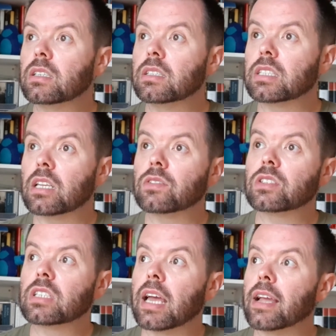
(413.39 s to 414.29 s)
instead of
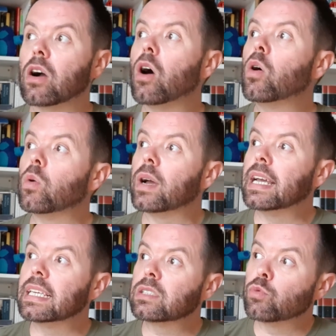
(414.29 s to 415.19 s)
just saying, oh,
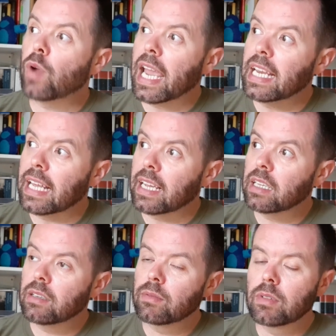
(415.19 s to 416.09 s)
it's raining,